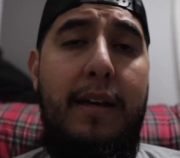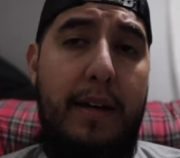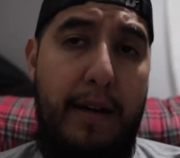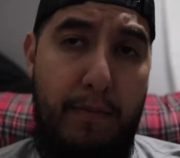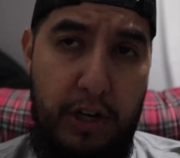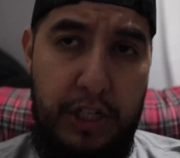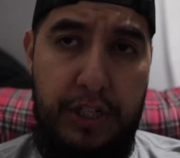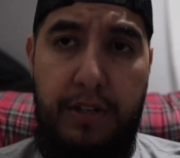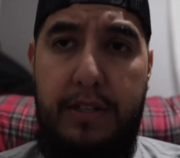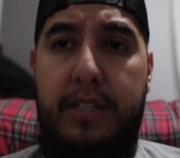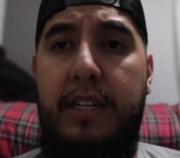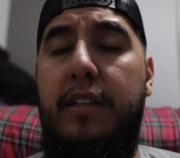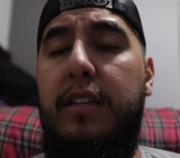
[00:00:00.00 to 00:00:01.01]
uh, brushing
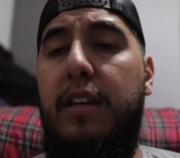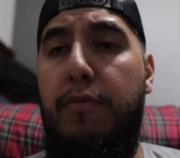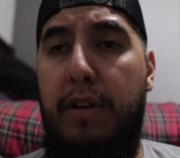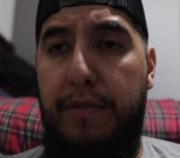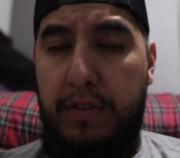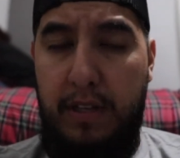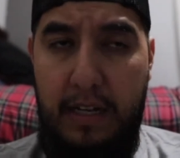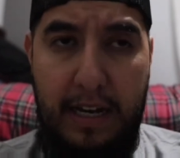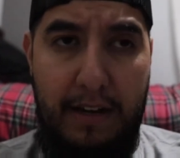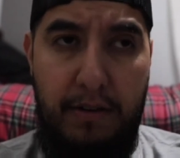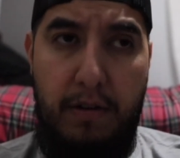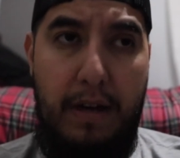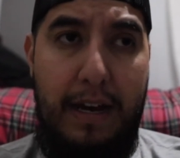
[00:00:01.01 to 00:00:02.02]
your teeth, getting ready for the
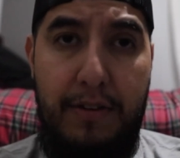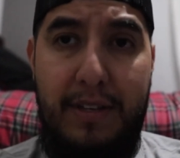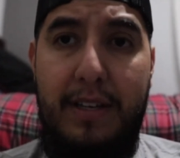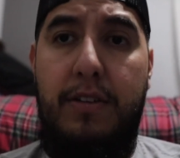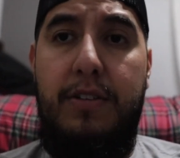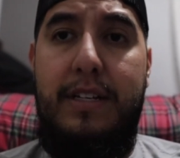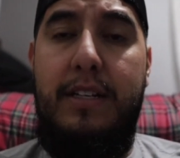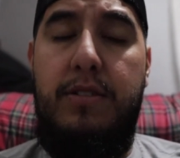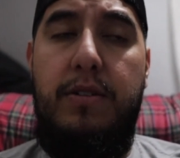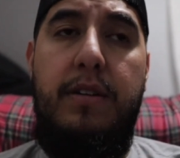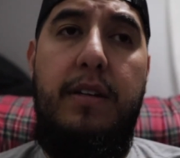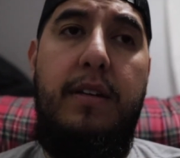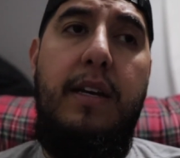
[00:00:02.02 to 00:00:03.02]
how you, how you get your day
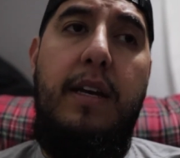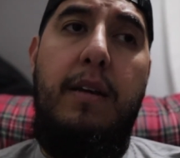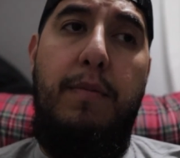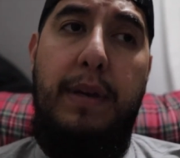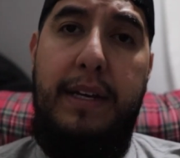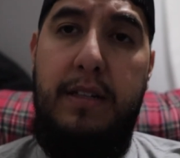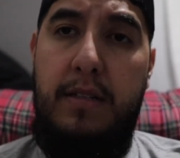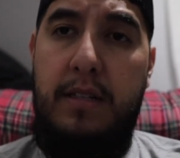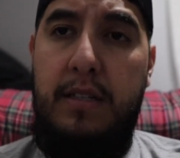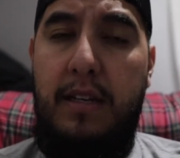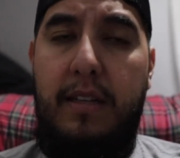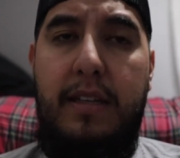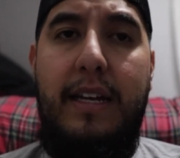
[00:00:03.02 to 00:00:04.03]
started, being
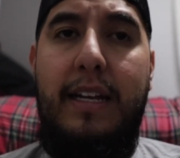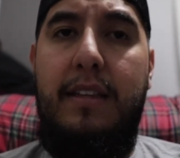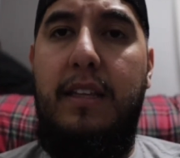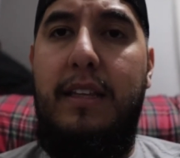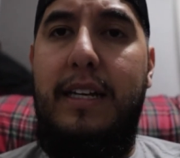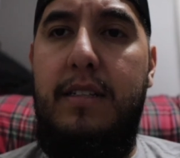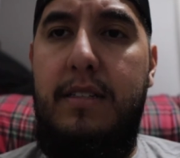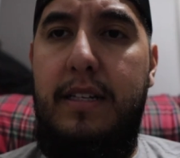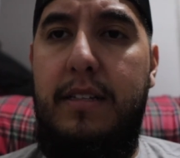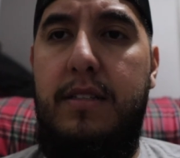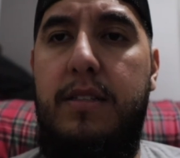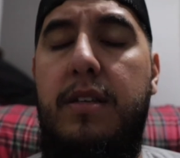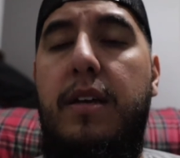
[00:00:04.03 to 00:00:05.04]
consistent at that, I think that
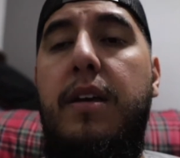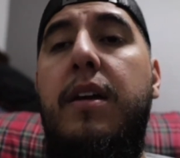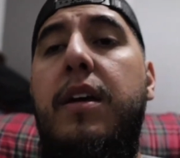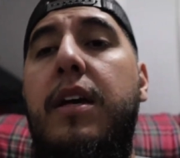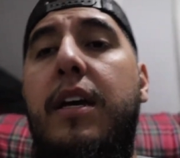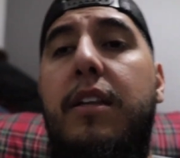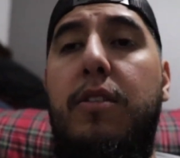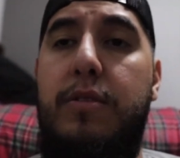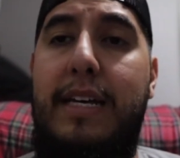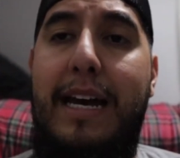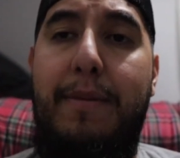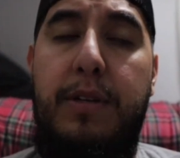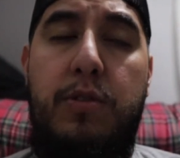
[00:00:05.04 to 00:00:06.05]
sets those
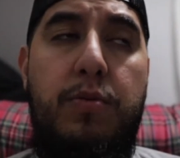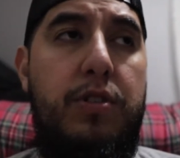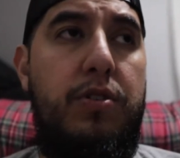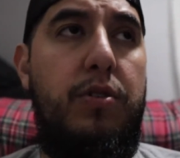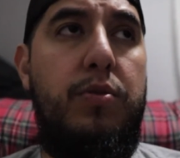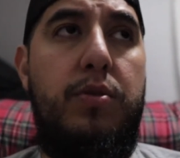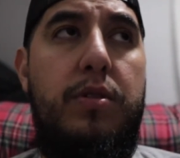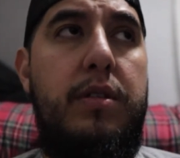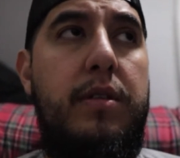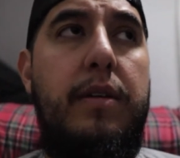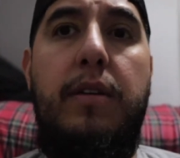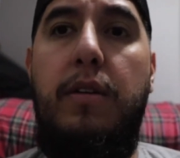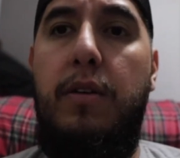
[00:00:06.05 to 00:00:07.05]
habits, which those,
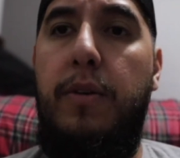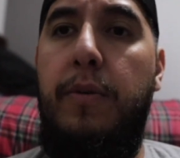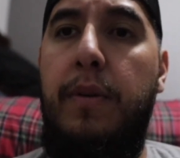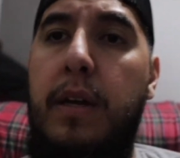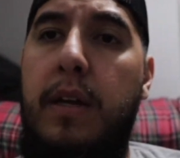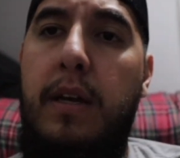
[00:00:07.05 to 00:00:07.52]
you know,